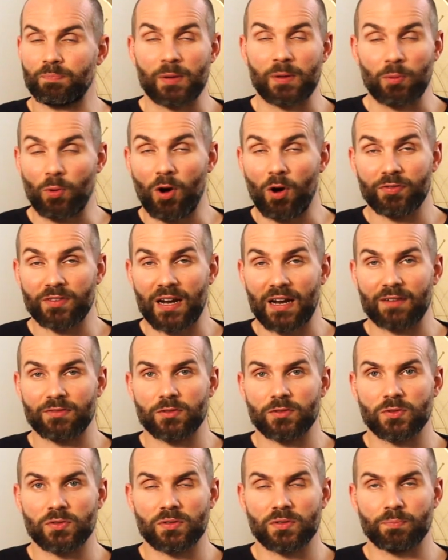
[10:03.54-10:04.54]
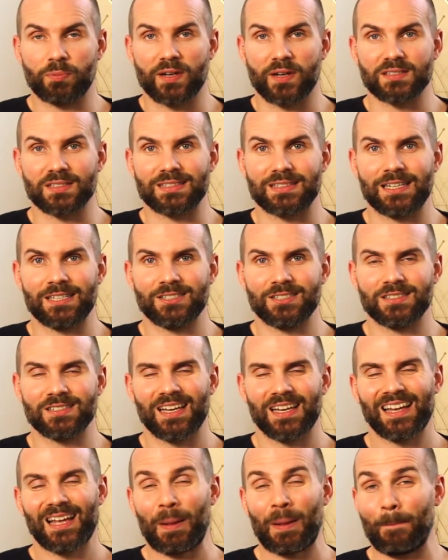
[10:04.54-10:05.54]
people often have to do
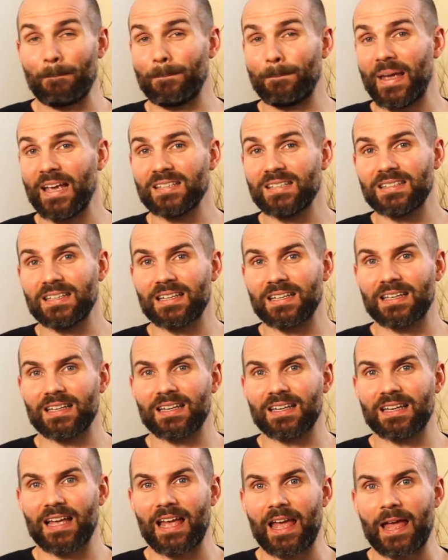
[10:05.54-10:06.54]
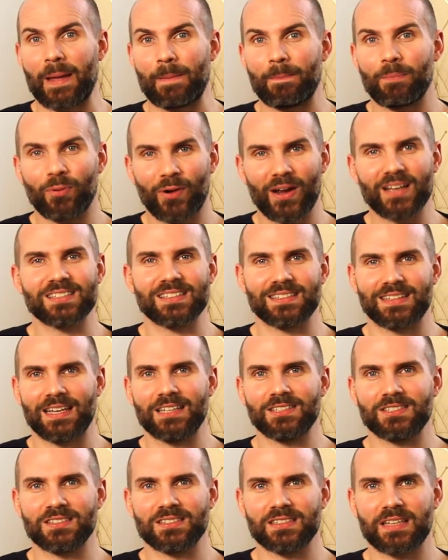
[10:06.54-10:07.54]
presentations. Basic
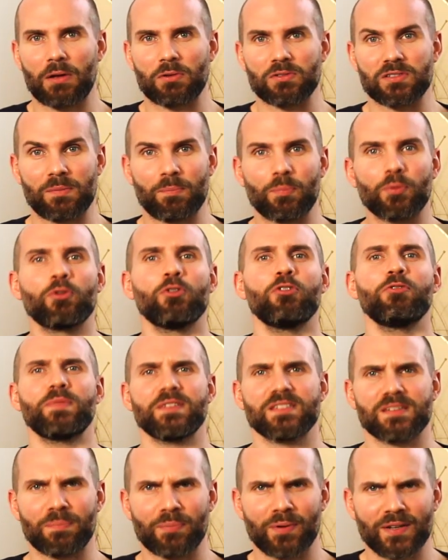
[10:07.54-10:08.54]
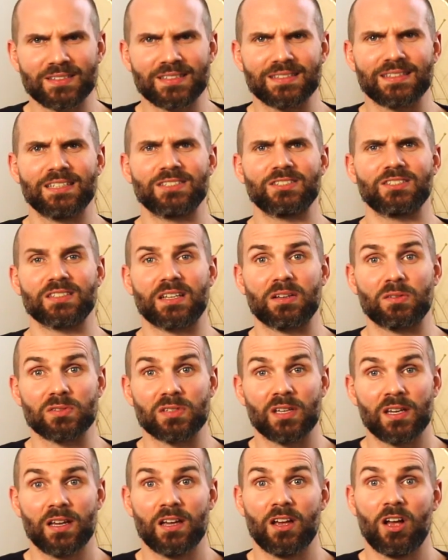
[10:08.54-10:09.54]
presentation skills and improvements in presentation
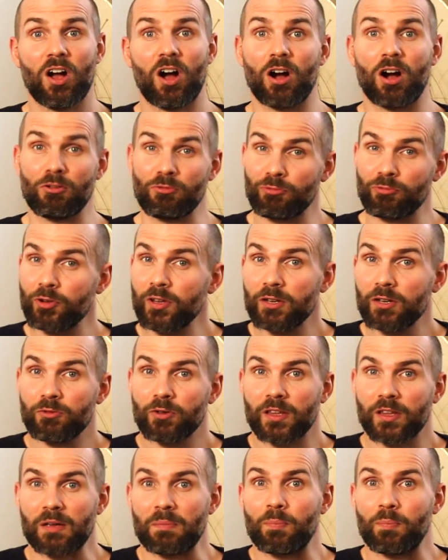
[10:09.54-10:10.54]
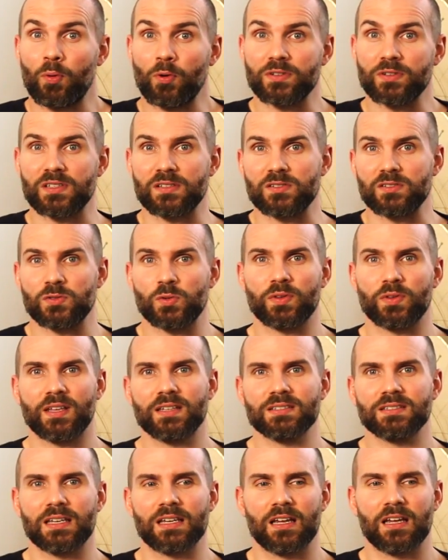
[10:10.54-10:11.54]
skills are really, really important. So
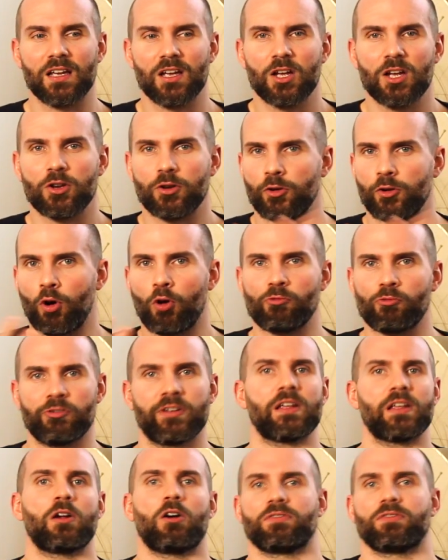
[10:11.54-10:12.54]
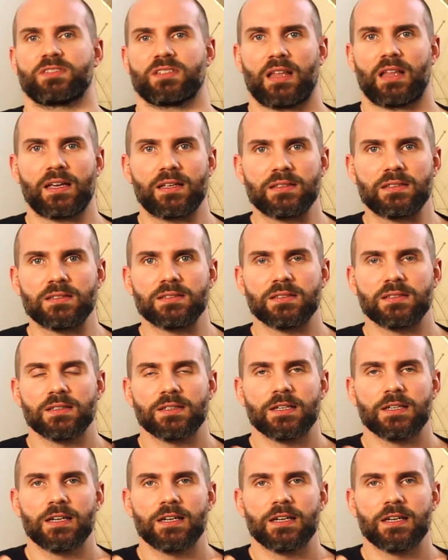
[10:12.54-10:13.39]
things like not reading off slides,